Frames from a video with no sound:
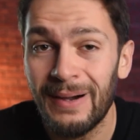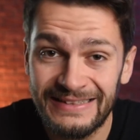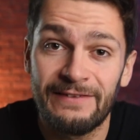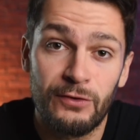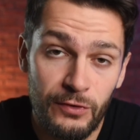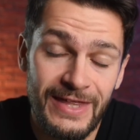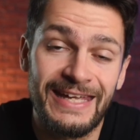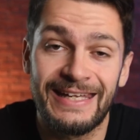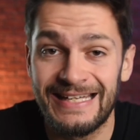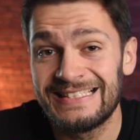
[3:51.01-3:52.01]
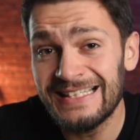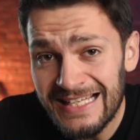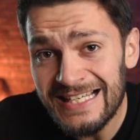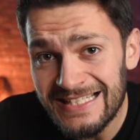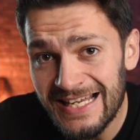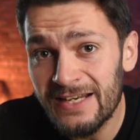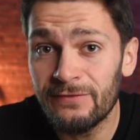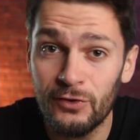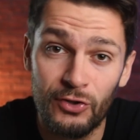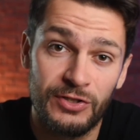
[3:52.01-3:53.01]
But if you think it's necessary
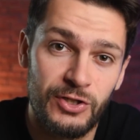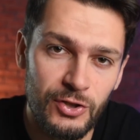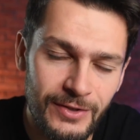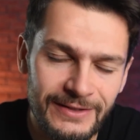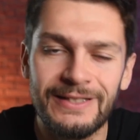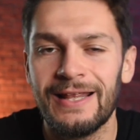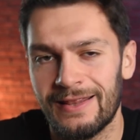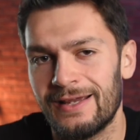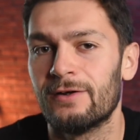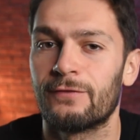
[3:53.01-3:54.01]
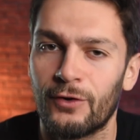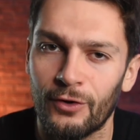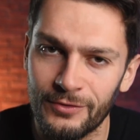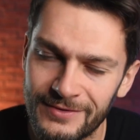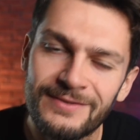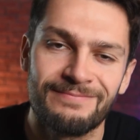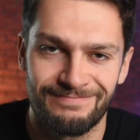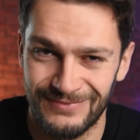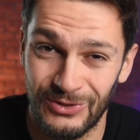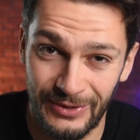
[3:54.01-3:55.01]
for your security, then of course
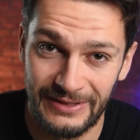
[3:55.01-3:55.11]
do